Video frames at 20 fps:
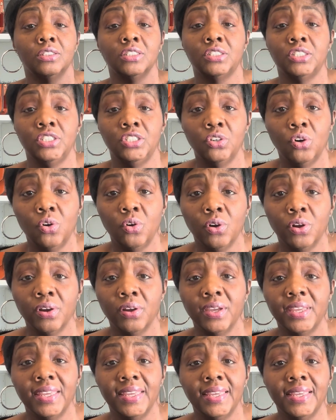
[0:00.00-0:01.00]

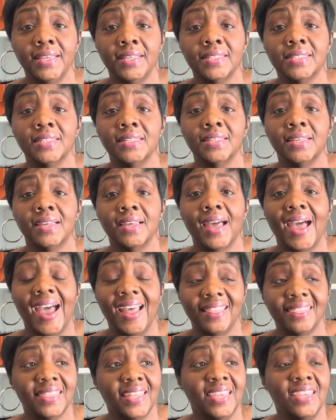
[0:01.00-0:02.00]
Dior is, I
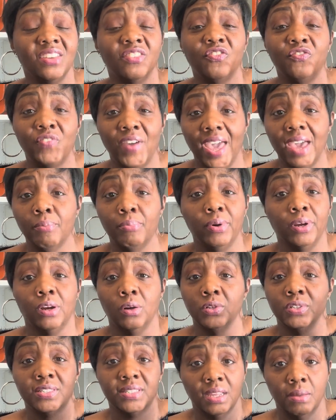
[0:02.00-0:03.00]
think, fabric
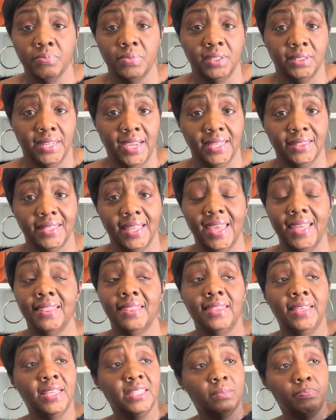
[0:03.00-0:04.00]
or something like that.
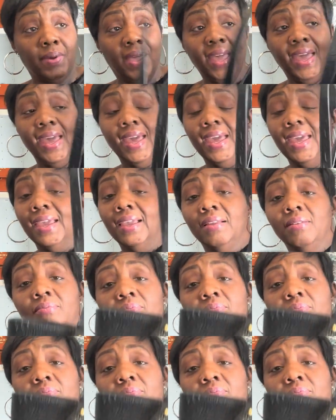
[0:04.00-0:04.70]
This bag,